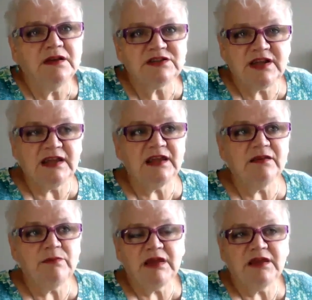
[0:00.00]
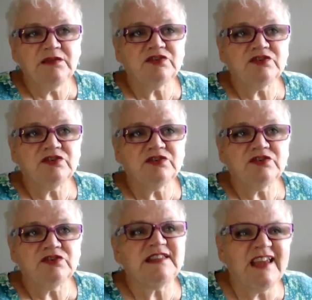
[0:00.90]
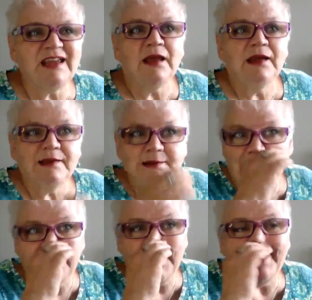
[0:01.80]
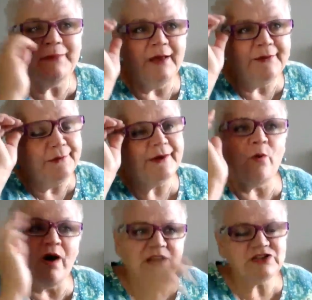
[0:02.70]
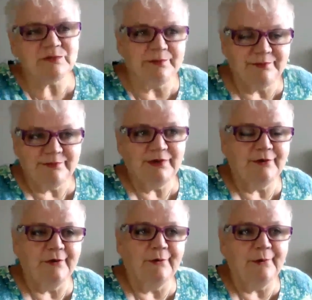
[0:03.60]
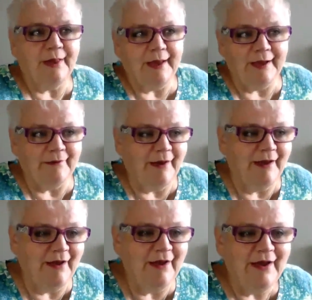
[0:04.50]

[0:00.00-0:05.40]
taking, making the choice and say, damn, I'm not going to watch, you know, uh,